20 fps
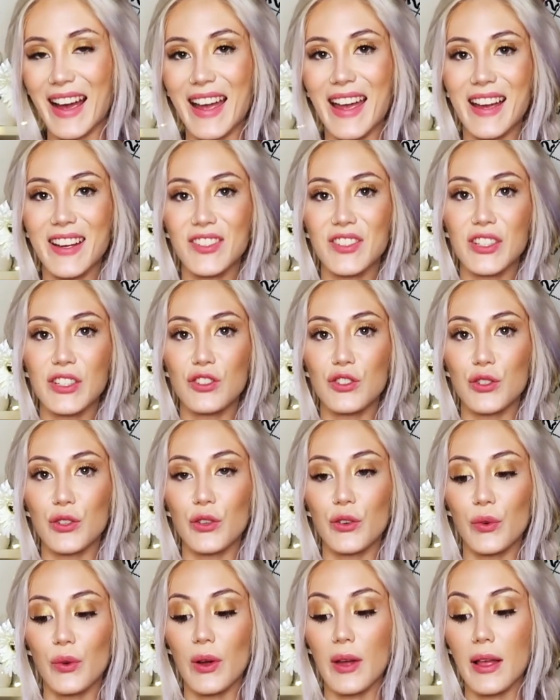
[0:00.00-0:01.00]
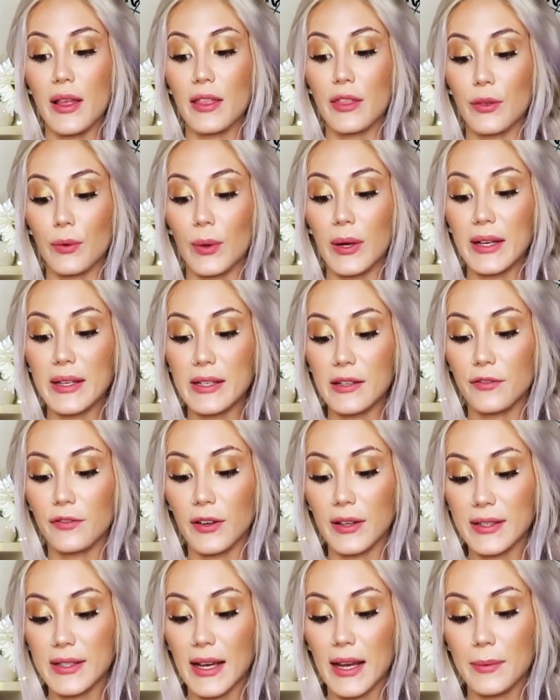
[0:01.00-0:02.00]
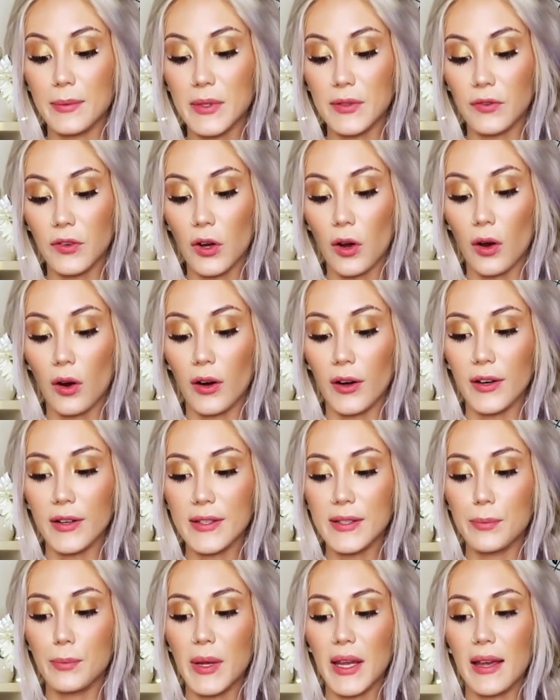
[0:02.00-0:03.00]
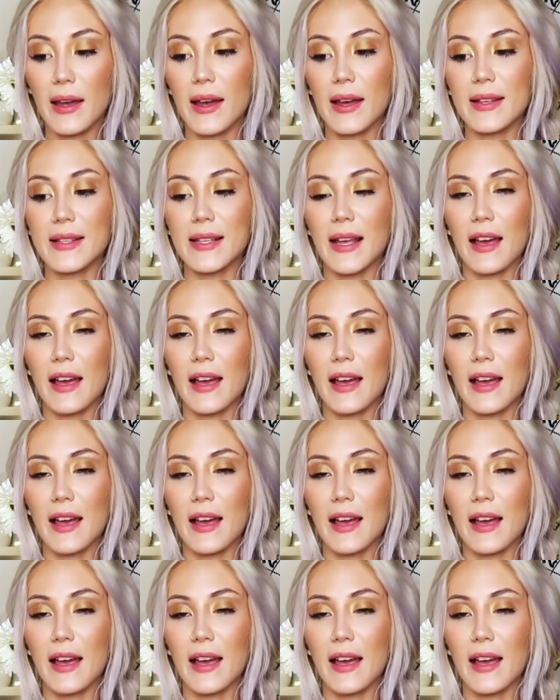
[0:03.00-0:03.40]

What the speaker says: I actually drew 3 different types of cards because